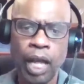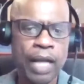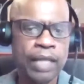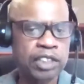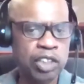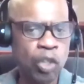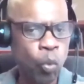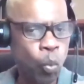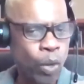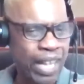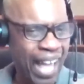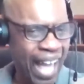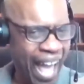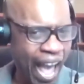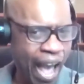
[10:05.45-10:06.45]
And so we
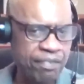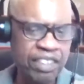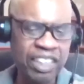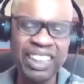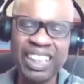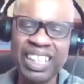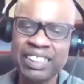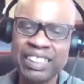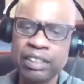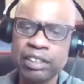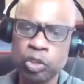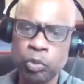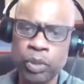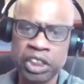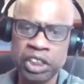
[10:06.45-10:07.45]
have to listen
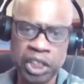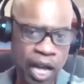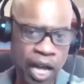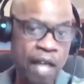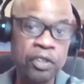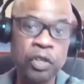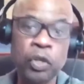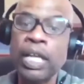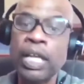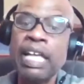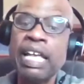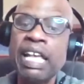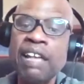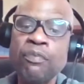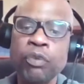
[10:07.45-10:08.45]
to each other
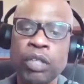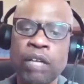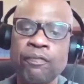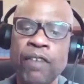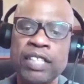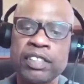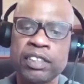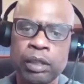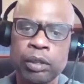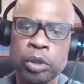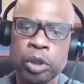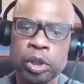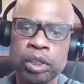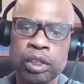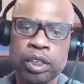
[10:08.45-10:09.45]
if we're going to find
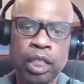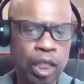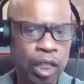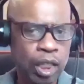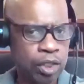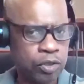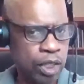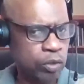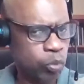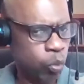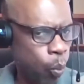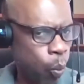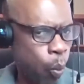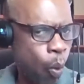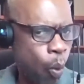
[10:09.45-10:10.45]
solutions. So that's
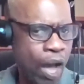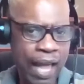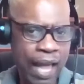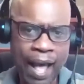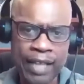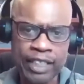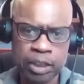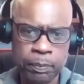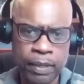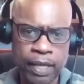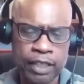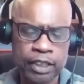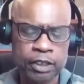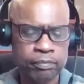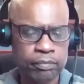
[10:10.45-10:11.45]
one
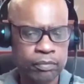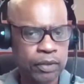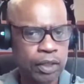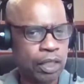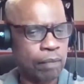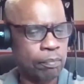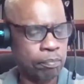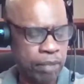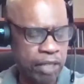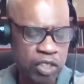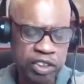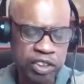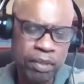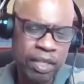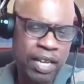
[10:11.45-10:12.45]
aspect. But
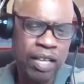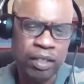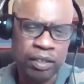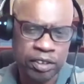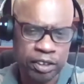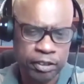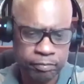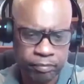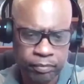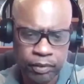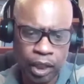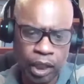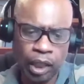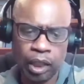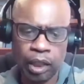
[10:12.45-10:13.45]
here's something else.
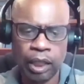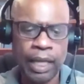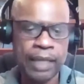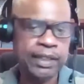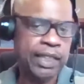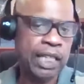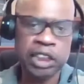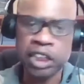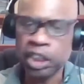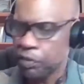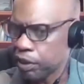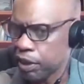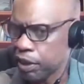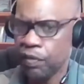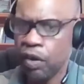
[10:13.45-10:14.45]
Let's say, just for
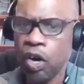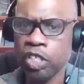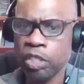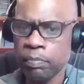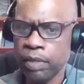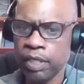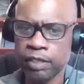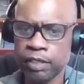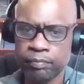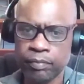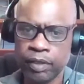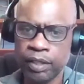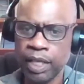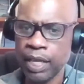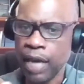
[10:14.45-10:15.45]
the sake of argument,
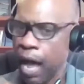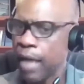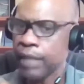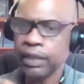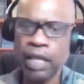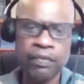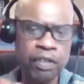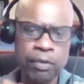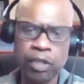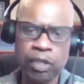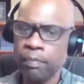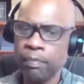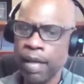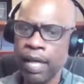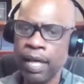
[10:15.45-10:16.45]
that I, as an
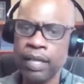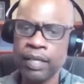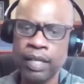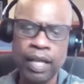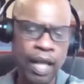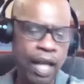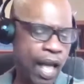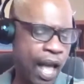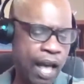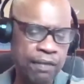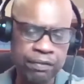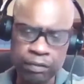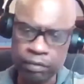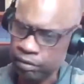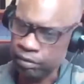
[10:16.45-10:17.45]
African-American man,
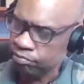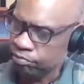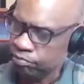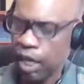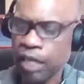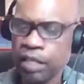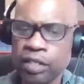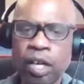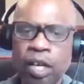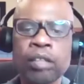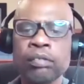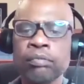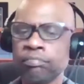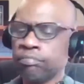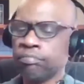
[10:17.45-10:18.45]
have got it
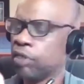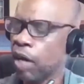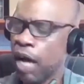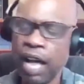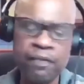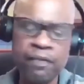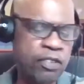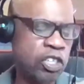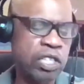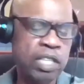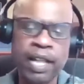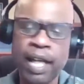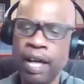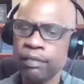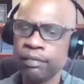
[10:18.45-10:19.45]
all. I figured
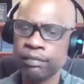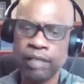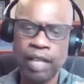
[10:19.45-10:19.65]
it out.